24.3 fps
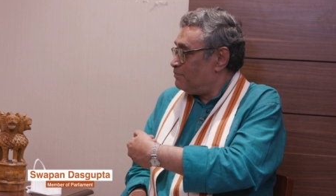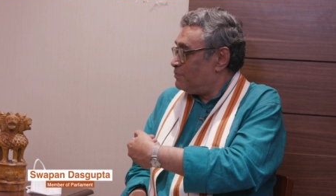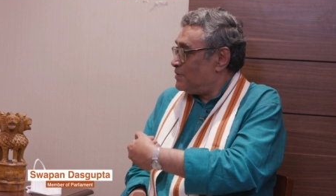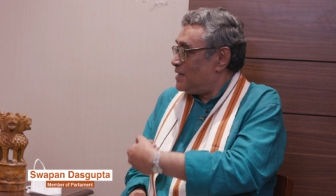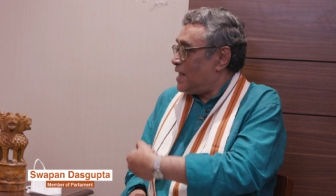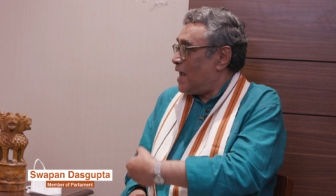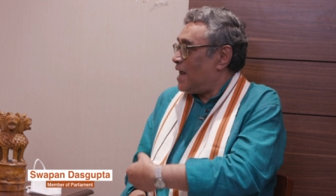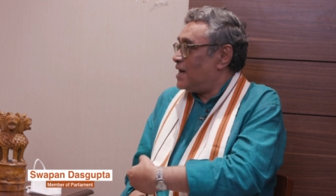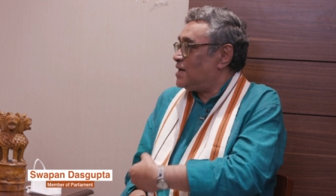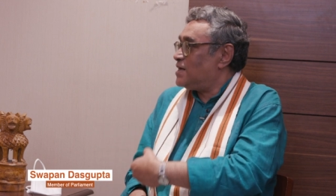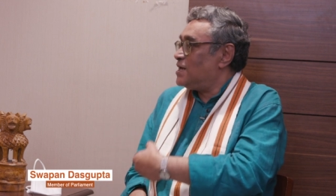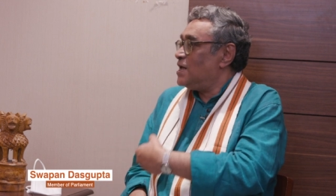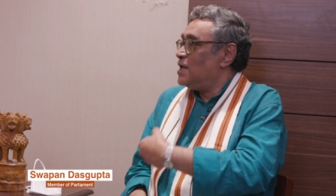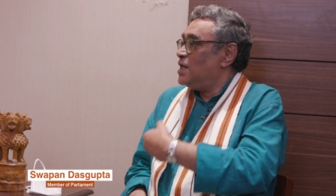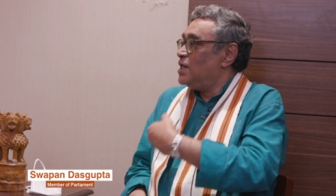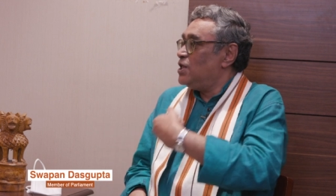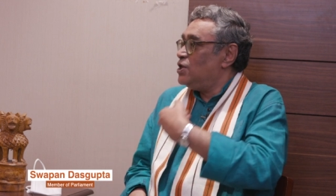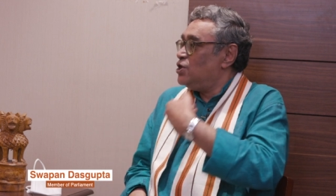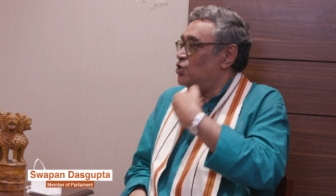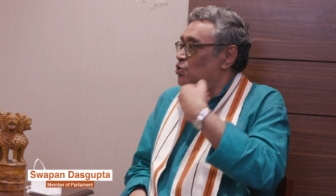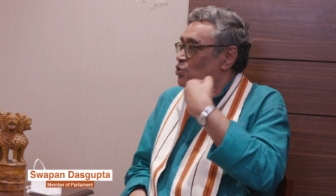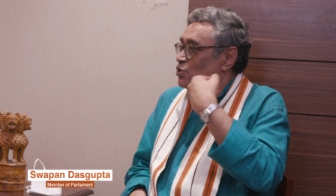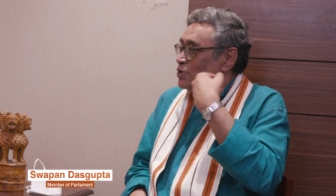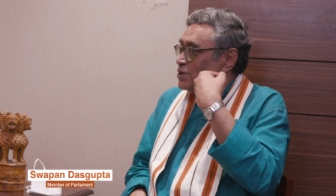That
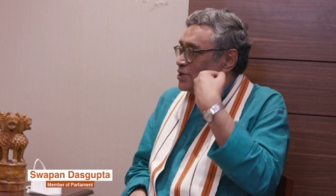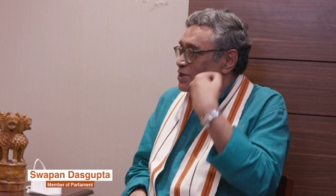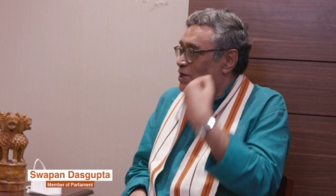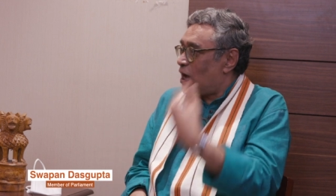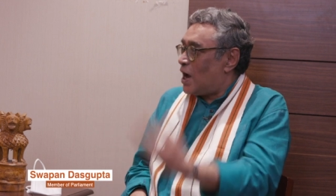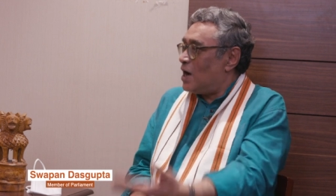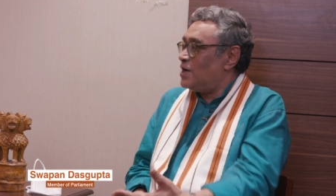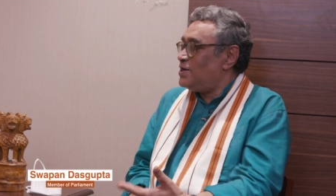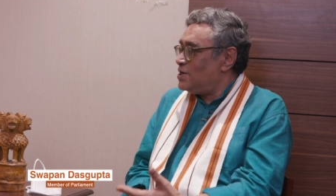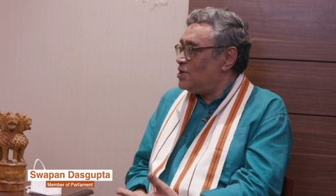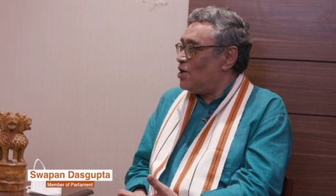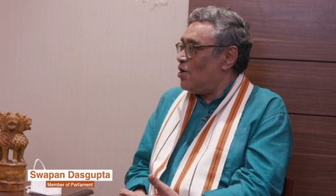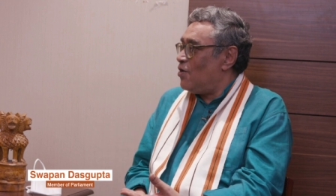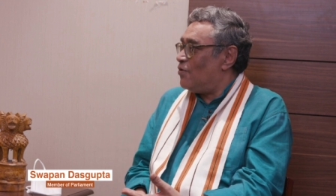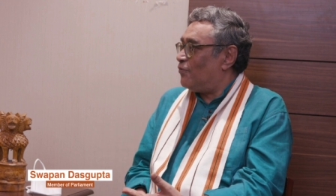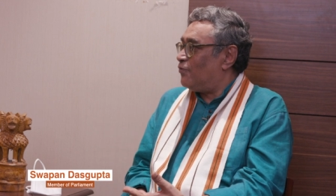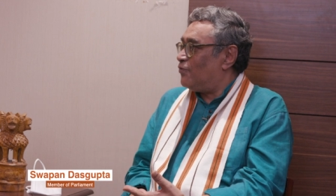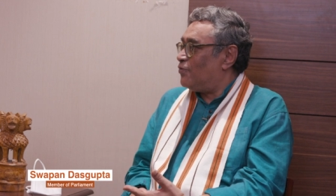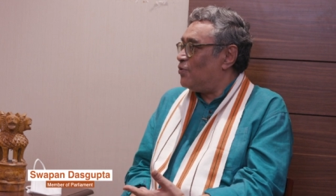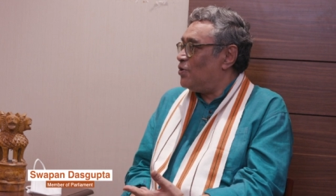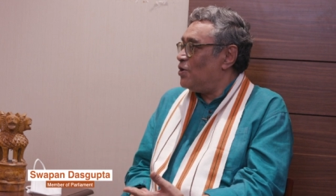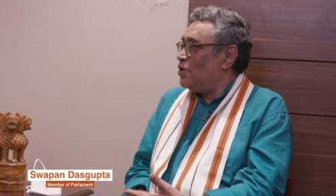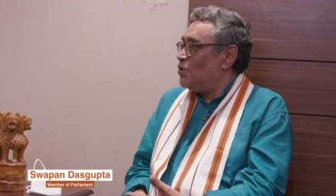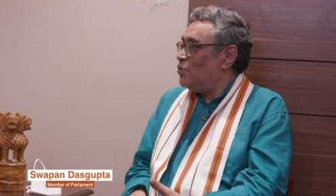you started
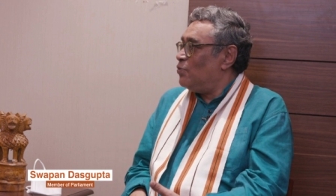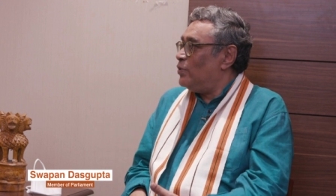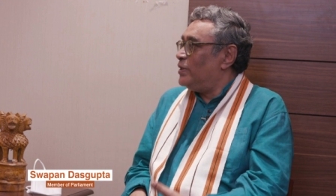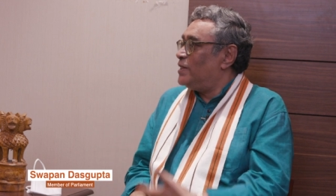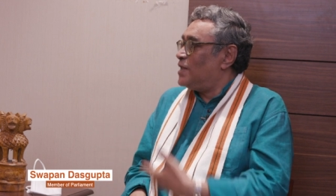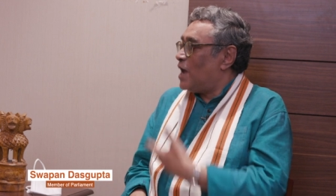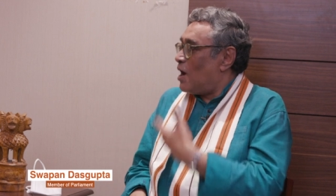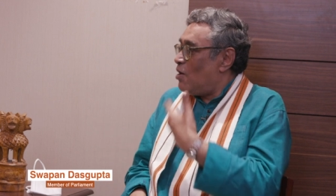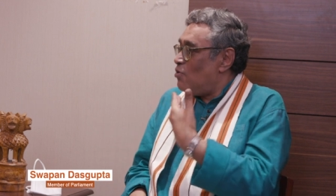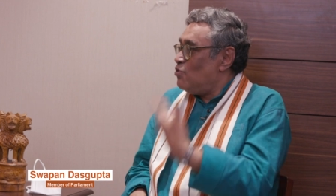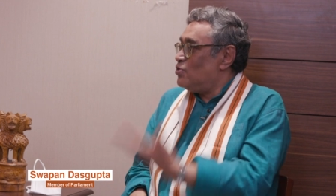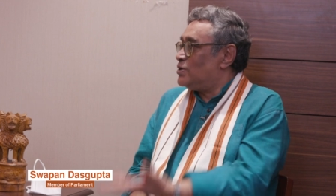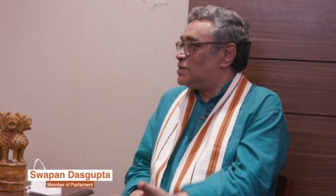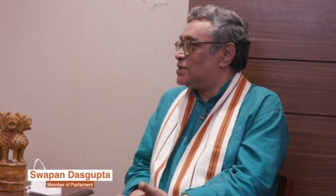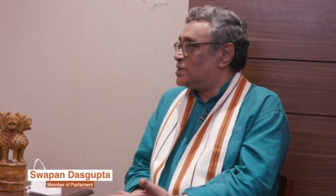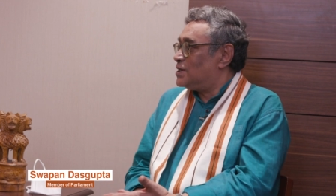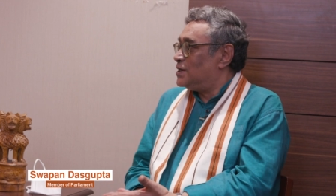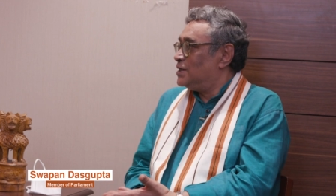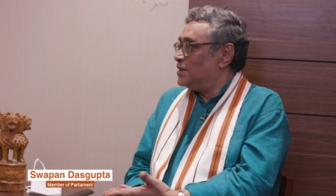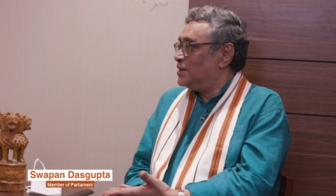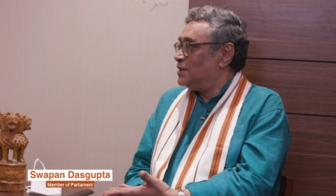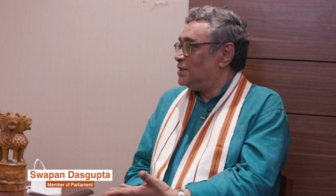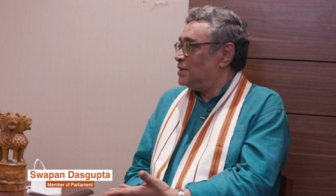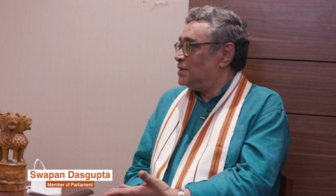off without
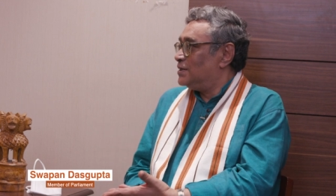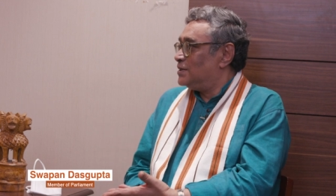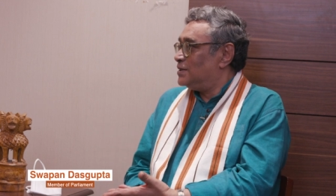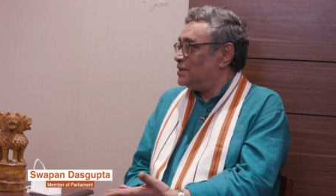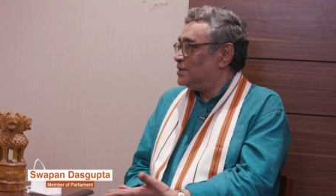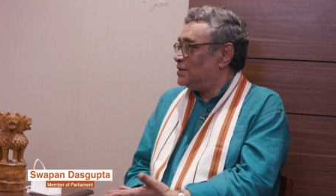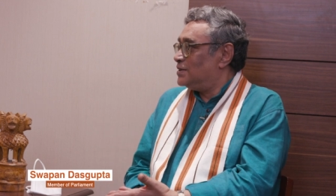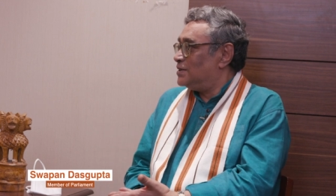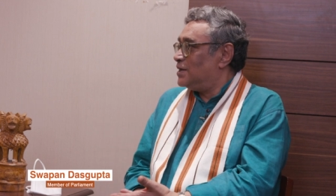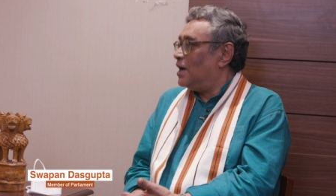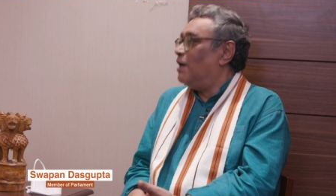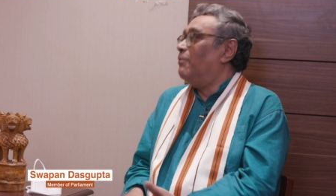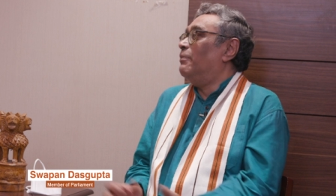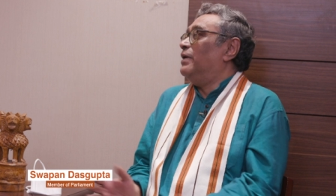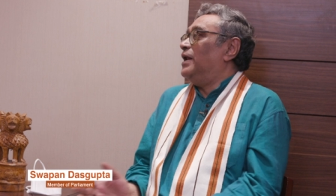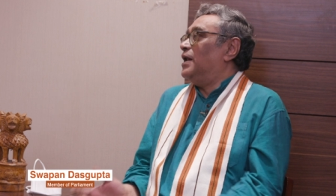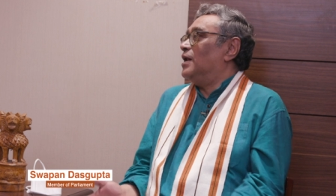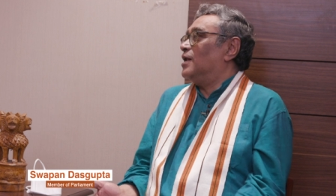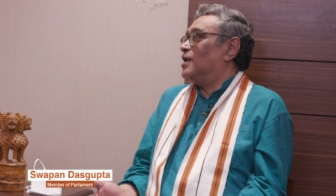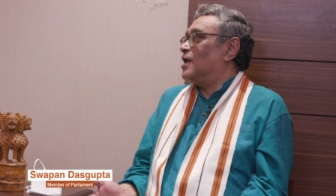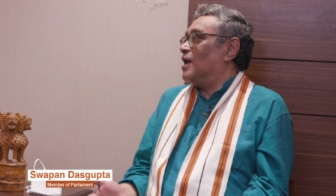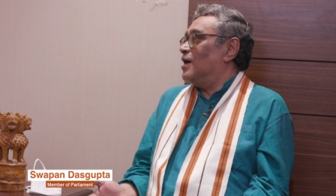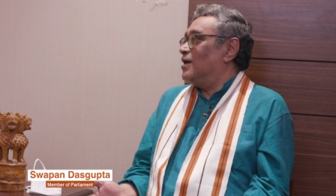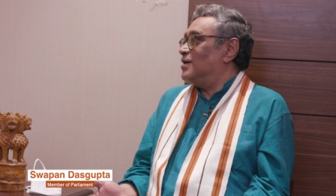a middle
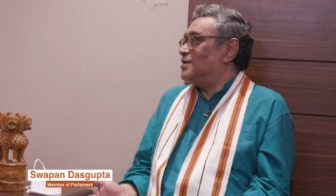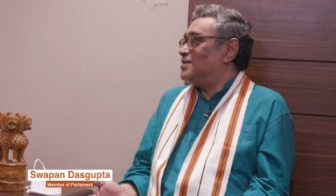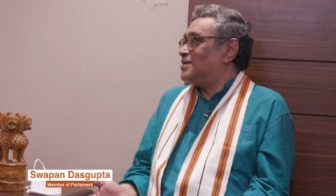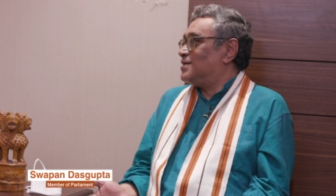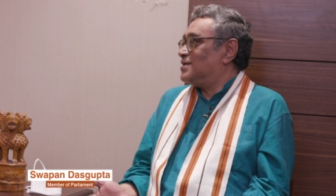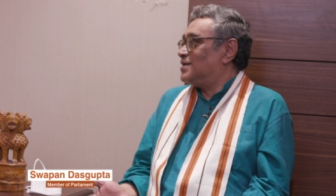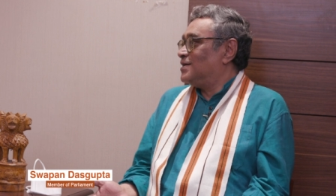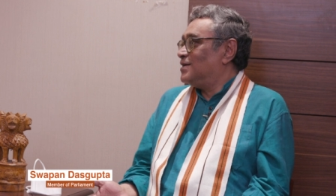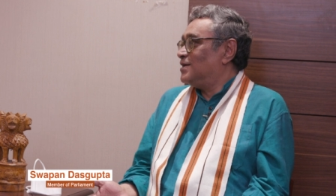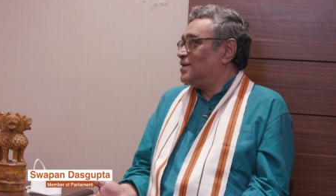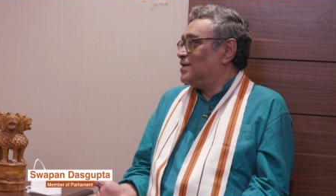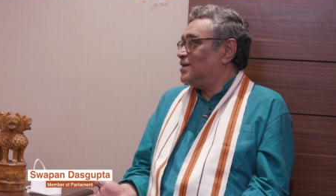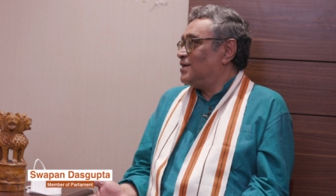class.